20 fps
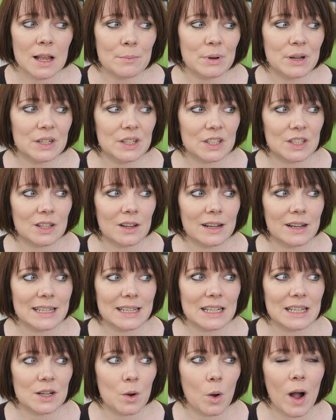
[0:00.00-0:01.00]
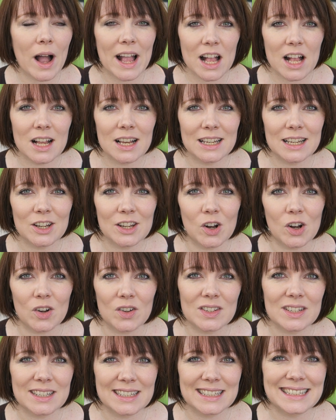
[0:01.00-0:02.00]
But deciding quite early
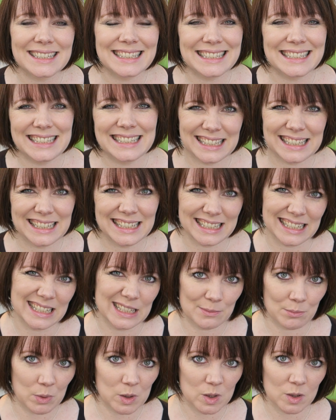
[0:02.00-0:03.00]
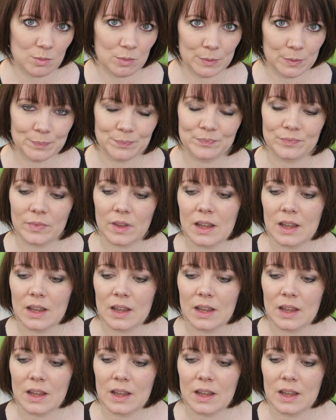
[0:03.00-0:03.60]
on, it is possible.